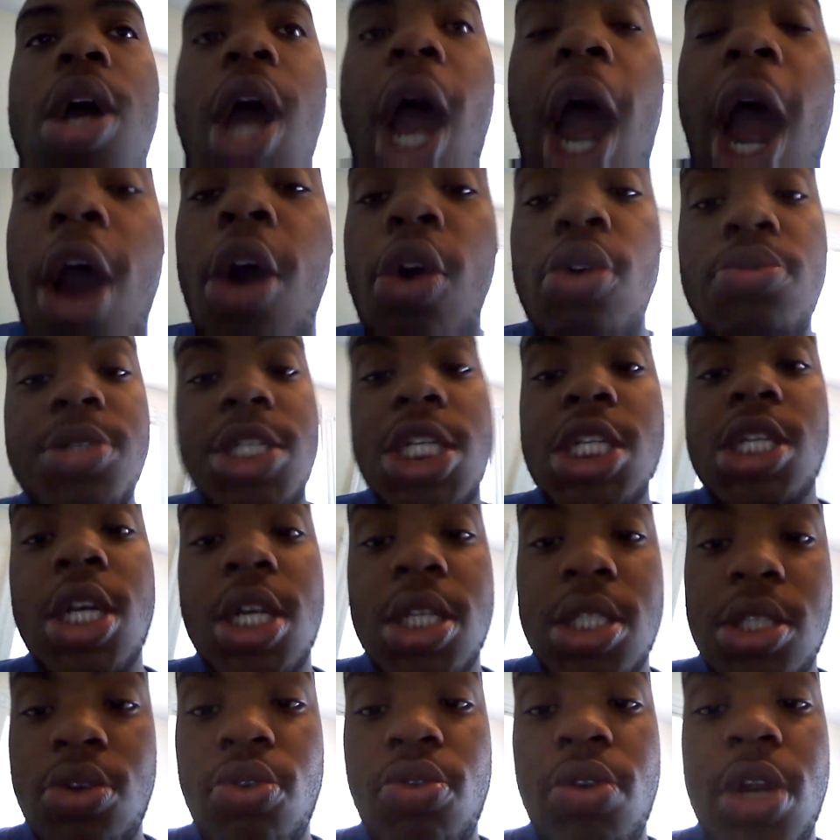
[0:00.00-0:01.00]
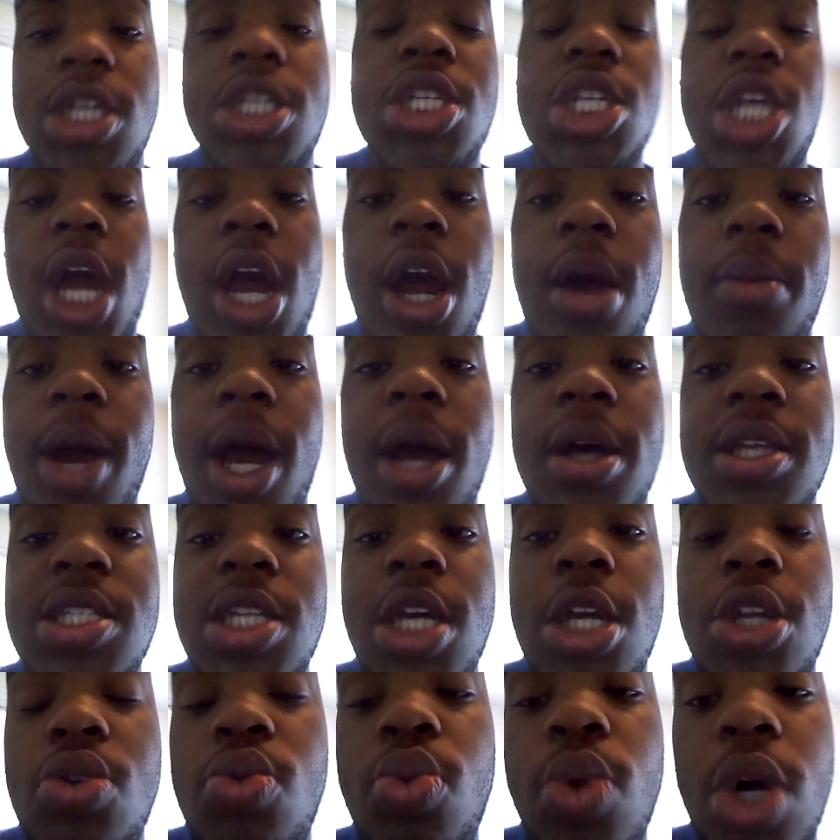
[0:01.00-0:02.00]
I hope she does a great job. I'll
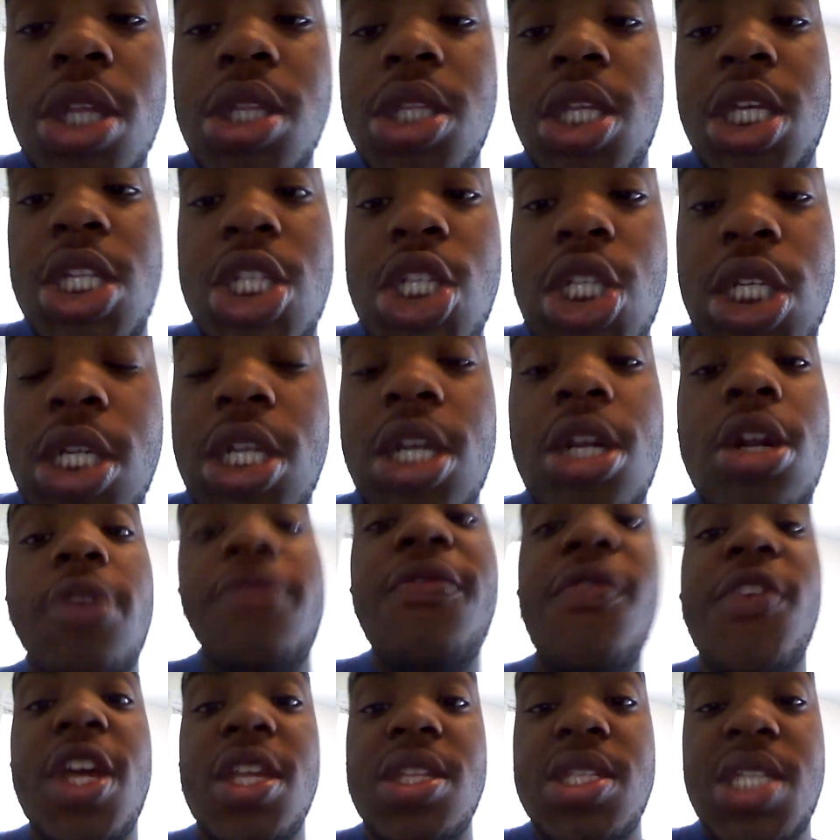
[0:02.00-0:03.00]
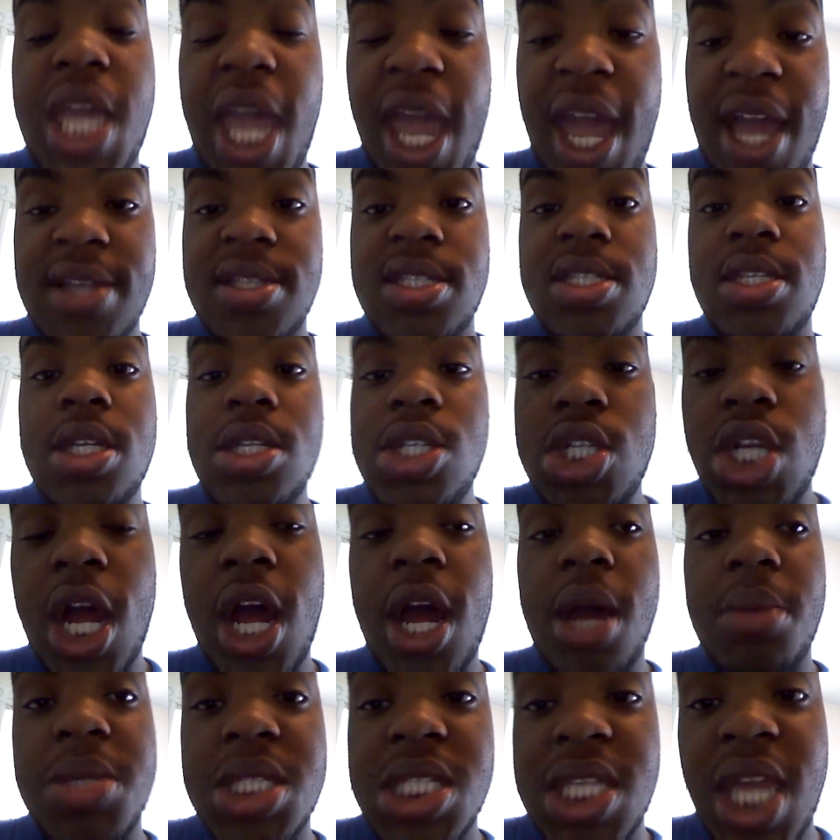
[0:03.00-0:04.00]
tell you one thing. She did a fantastic
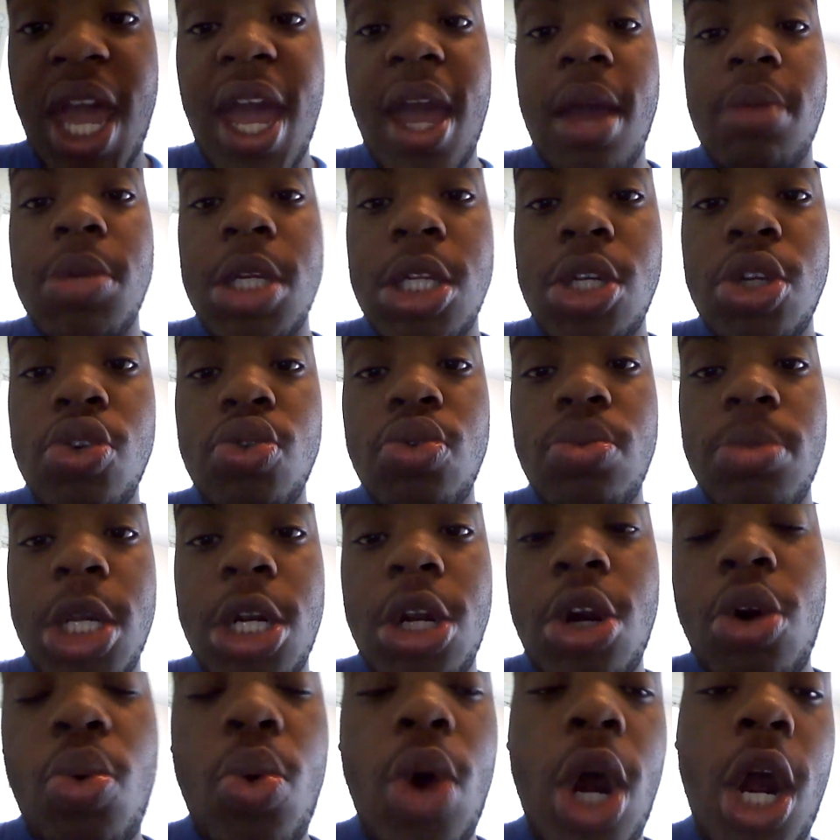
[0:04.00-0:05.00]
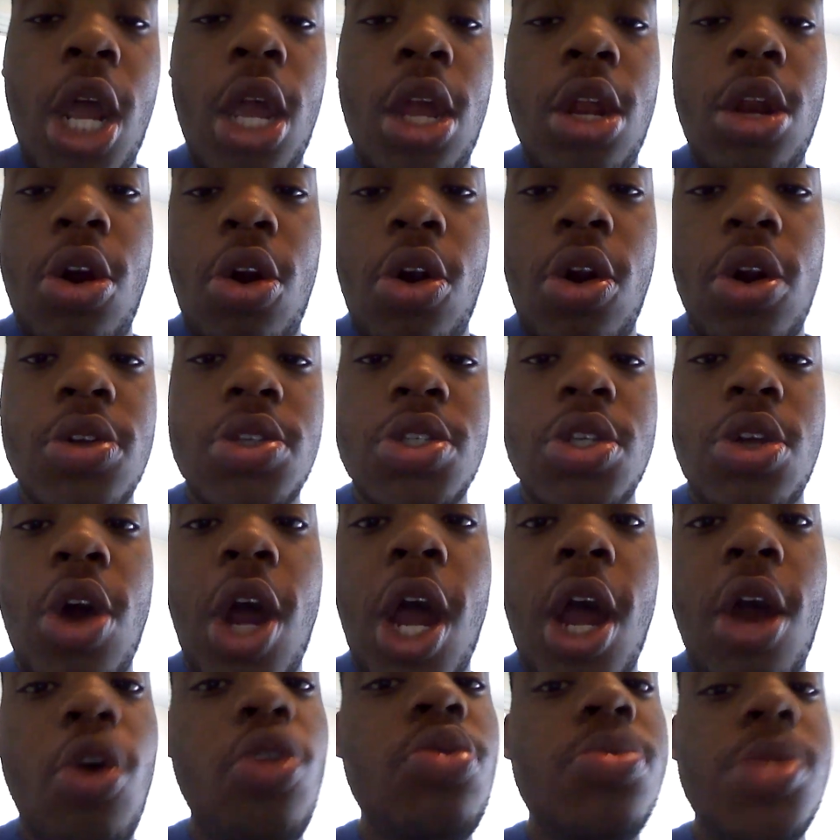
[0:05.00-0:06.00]
job as Abby Newman on YNR. So
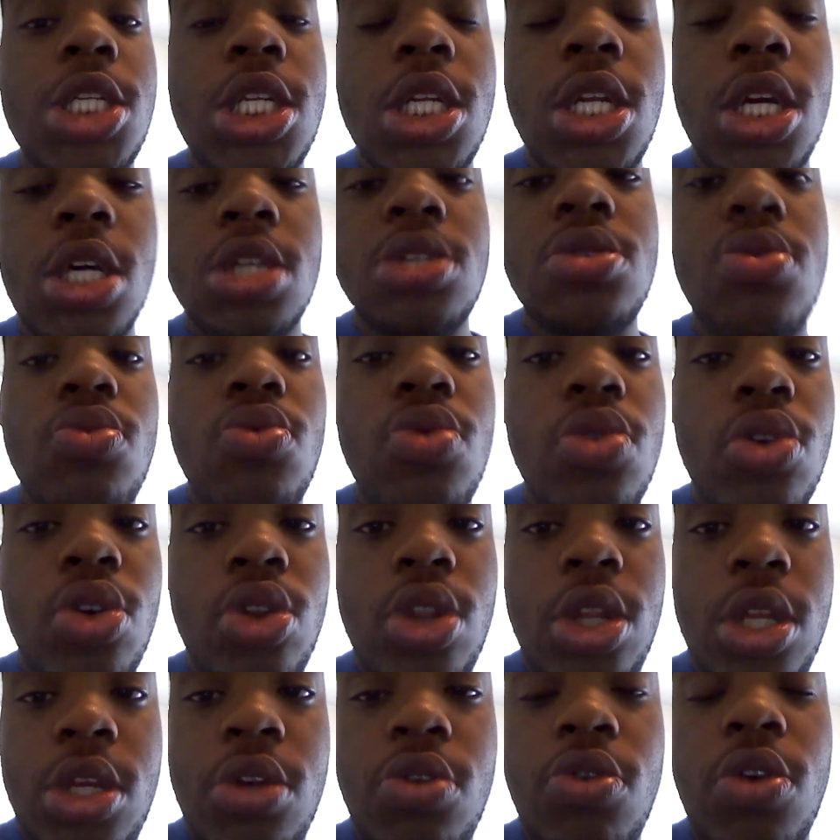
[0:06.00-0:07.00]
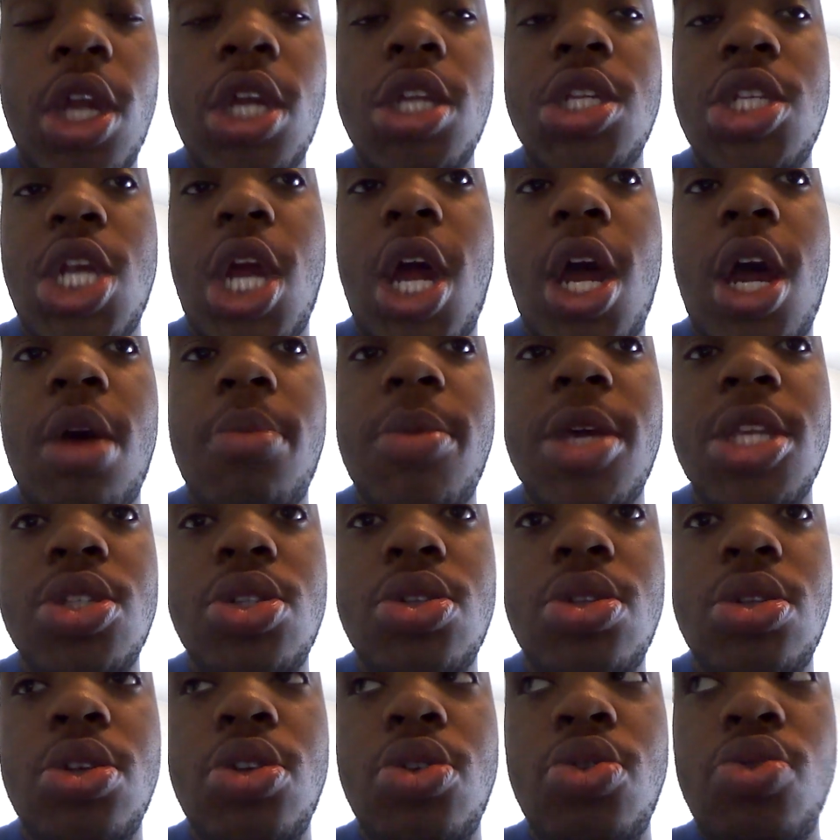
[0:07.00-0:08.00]
I hope she does a really great job
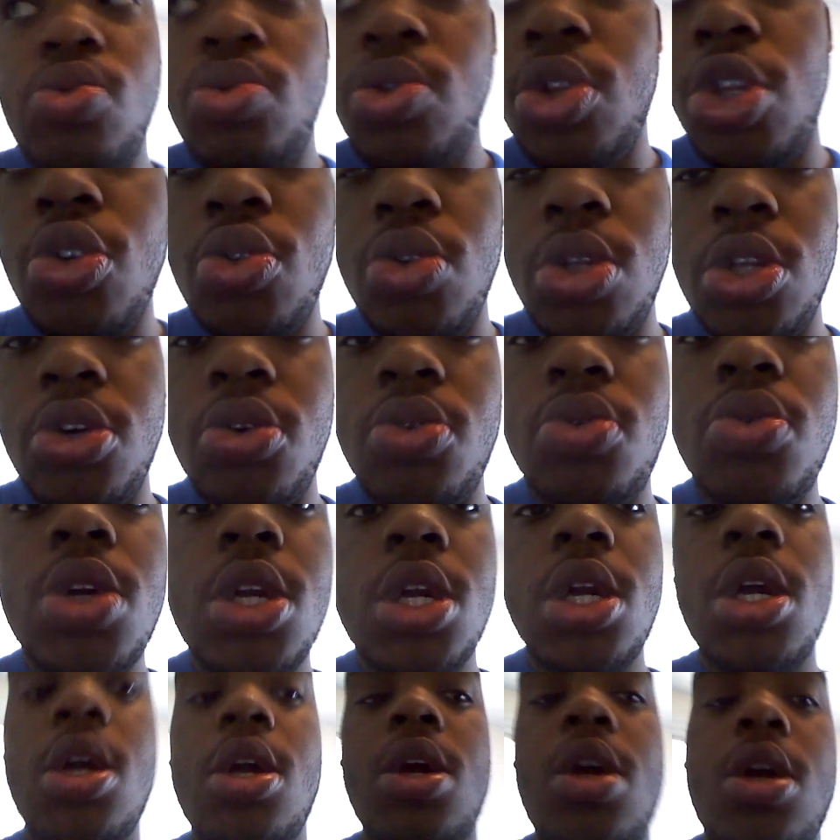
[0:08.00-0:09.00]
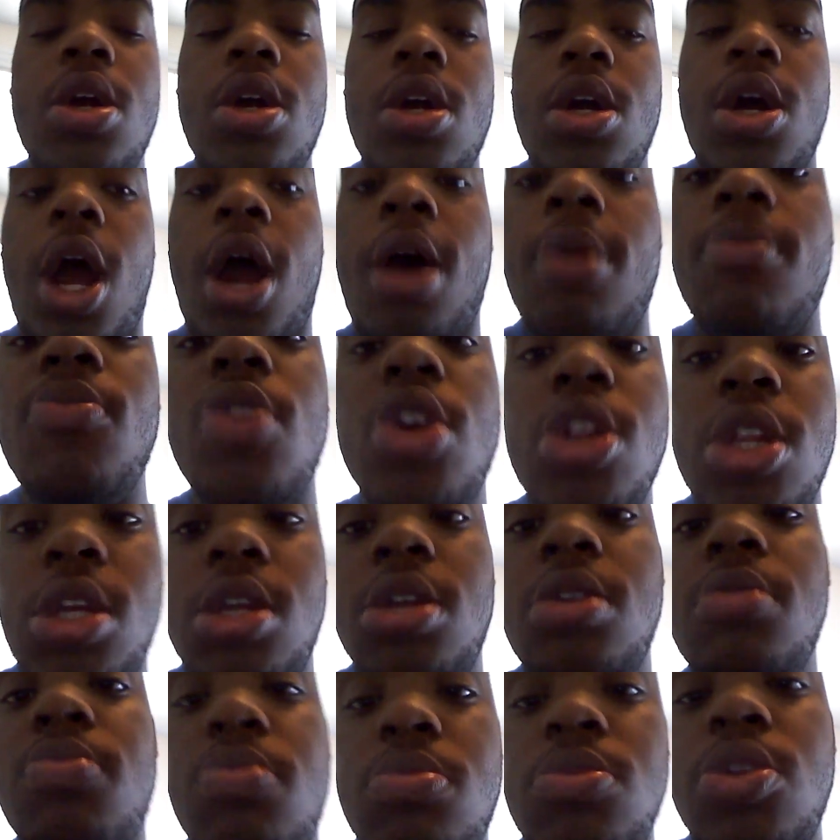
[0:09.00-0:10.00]
as the new Lulu. I'm
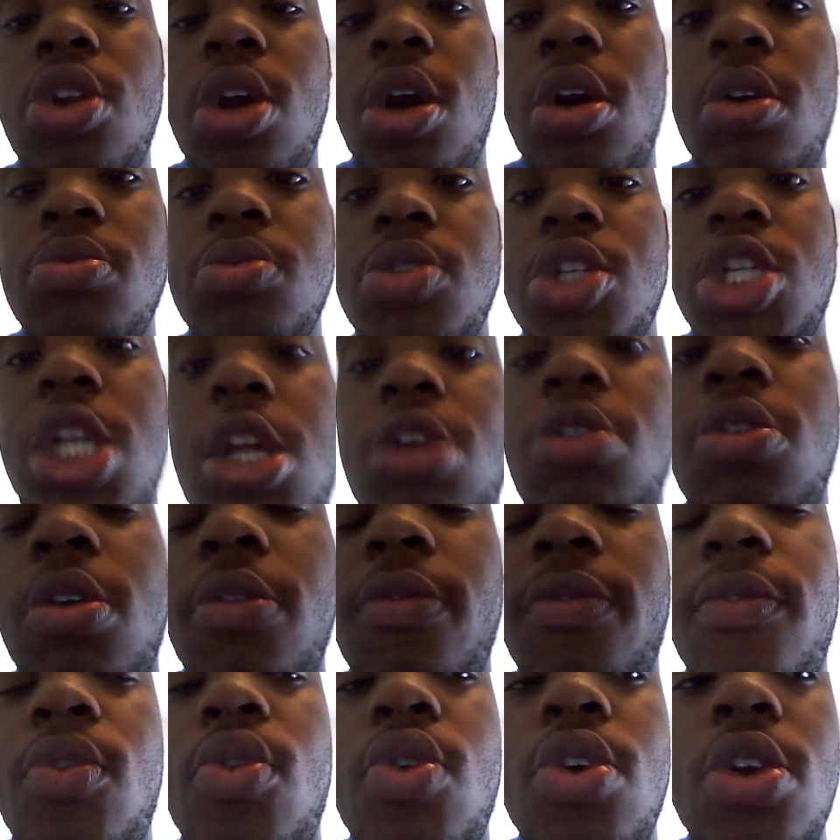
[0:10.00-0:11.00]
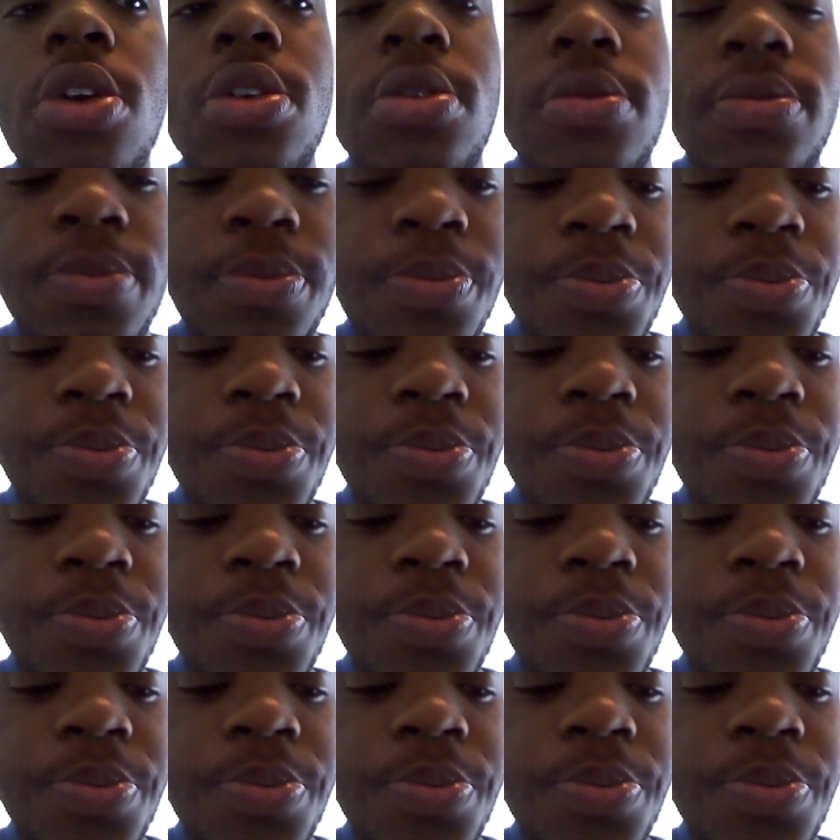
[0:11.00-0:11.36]
really, you know, cheering for